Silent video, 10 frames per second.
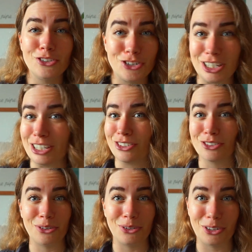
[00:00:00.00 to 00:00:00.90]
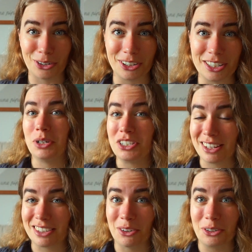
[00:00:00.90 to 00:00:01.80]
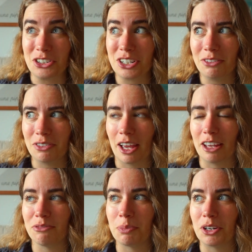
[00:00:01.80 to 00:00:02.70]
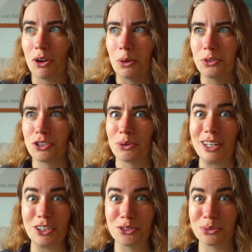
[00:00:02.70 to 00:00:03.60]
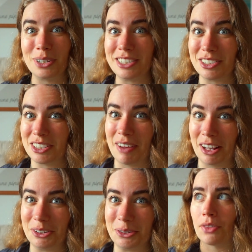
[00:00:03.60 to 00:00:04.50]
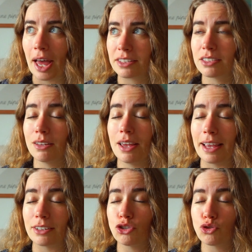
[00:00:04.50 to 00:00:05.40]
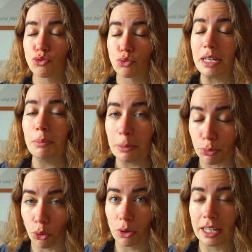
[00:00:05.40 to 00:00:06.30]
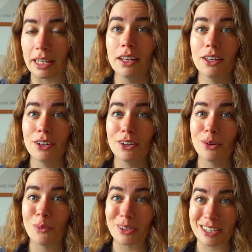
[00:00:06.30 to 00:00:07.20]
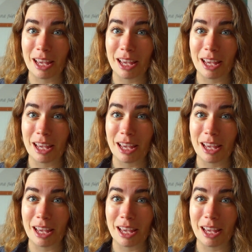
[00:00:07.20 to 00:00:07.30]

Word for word: cheese or yogurt, which has a longer shelf life but also increases the value. That's extremely broadly what's